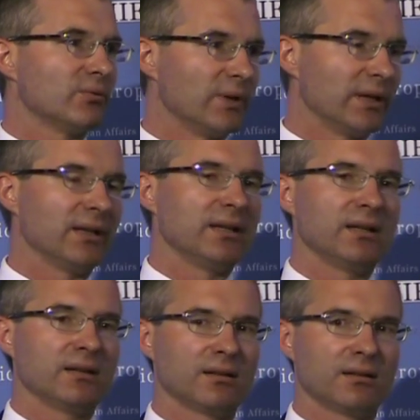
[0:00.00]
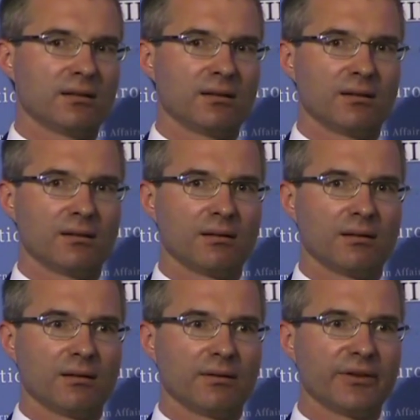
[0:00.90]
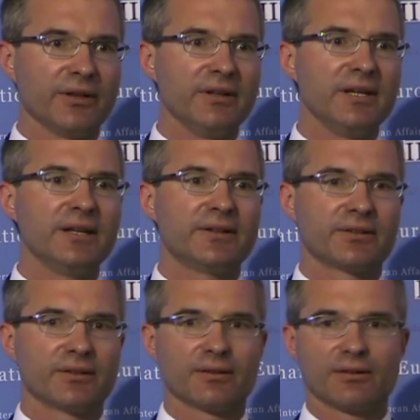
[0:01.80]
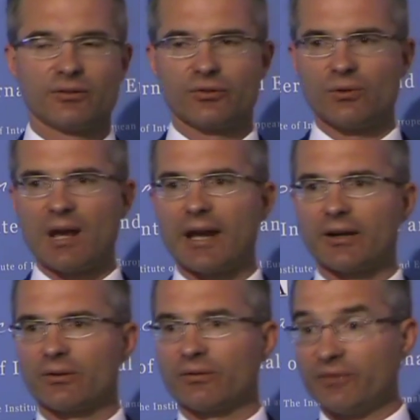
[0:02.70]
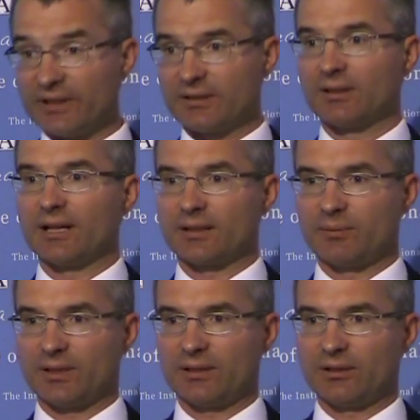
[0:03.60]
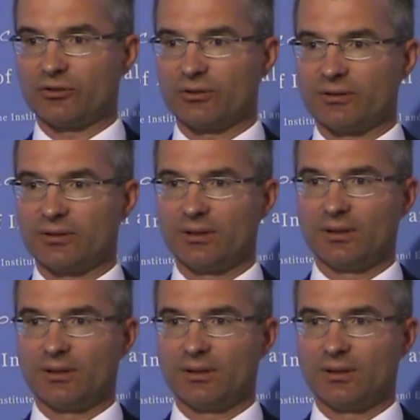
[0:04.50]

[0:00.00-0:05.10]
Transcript: really the need to anchor fiscal expectations.